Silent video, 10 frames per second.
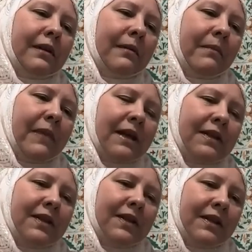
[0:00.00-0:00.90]
make
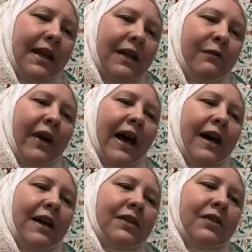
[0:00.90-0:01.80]
us
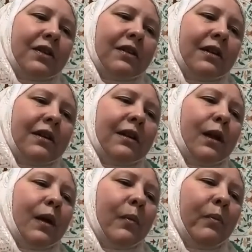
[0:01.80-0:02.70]
steadfast,
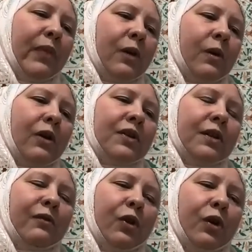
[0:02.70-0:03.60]
bearers
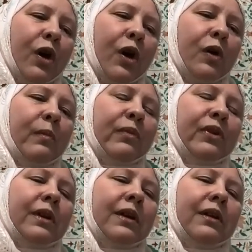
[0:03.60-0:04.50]
of your hope,
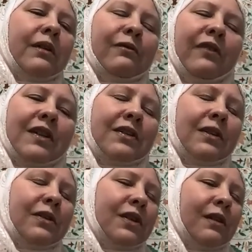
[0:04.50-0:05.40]

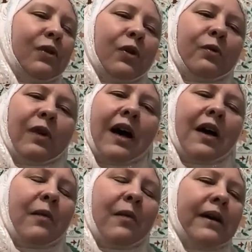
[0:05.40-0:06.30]
vessels of your
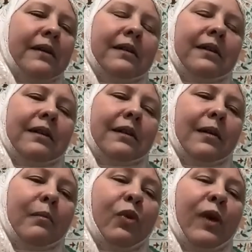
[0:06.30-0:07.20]
rahmah,
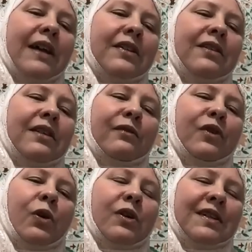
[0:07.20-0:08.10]
breath of
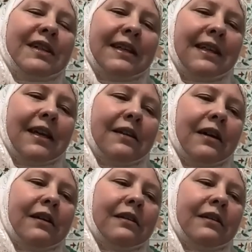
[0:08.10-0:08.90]
your sakina.